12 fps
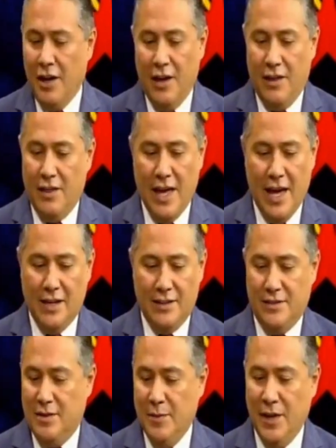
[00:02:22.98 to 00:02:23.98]
That
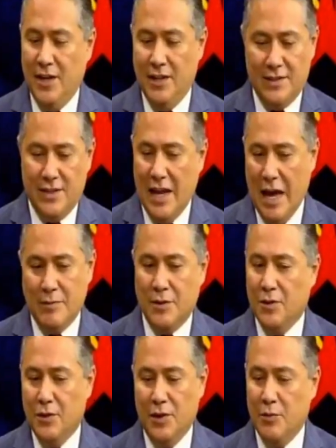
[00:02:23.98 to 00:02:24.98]
is, to me, it's an
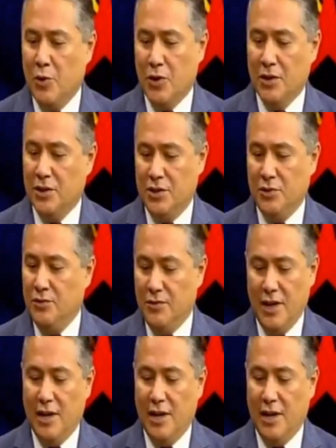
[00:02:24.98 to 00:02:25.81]
absolutely immoral issue